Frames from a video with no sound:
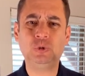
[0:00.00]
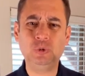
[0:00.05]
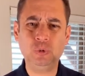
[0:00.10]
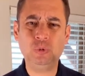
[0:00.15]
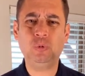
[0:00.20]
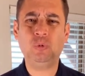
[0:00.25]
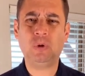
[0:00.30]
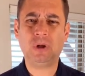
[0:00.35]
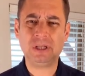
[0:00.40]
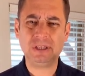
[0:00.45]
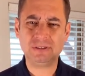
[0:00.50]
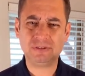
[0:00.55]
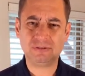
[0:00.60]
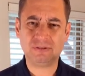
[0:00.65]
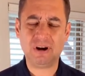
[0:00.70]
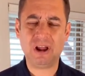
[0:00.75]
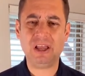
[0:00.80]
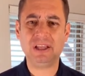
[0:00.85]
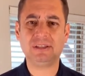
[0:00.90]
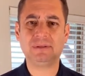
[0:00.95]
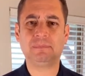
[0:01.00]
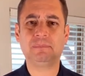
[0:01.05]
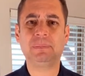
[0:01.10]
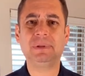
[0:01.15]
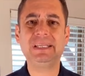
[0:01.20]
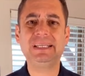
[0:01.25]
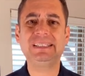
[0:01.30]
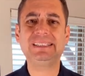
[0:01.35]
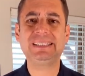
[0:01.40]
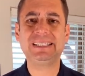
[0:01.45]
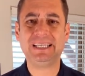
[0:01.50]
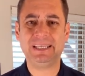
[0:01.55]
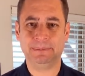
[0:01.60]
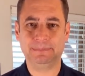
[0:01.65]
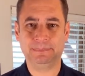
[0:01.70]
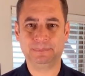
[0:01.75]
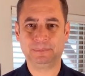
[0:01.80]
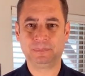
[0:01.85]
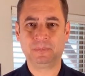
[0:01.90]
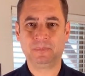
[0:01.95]
do what is right. Please
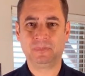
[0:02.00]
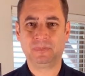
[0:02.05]
him.